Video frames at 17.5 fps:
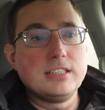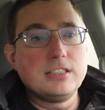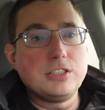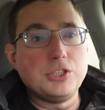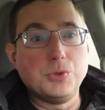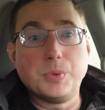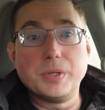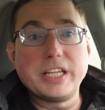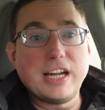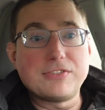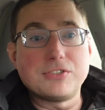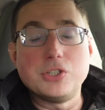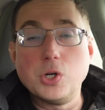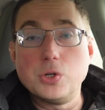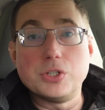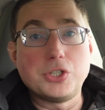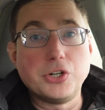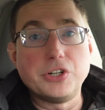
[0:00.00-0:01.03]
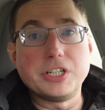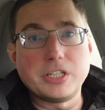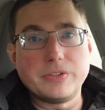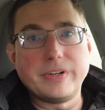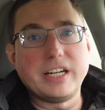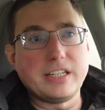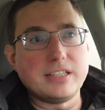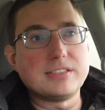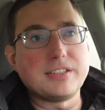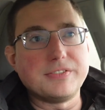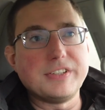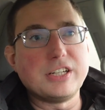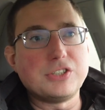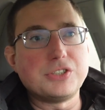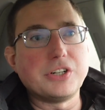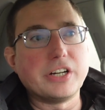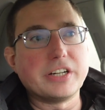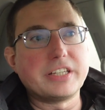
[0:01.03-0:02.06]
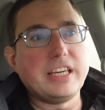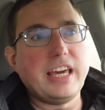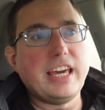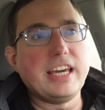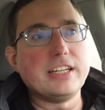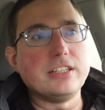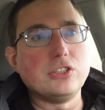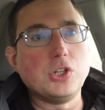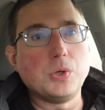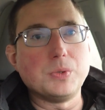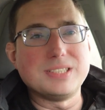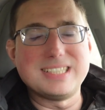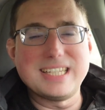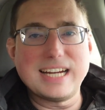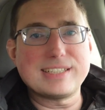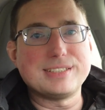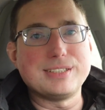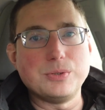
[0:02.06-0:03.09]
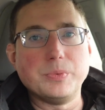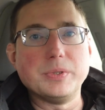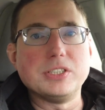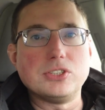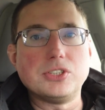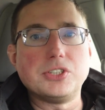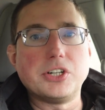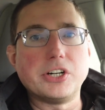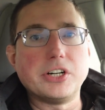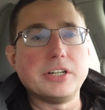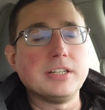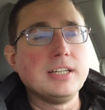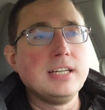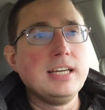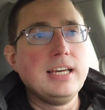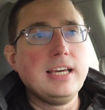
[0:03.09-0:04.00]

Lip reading: you really have to know the turning radius of that truck and know exactly when to turn.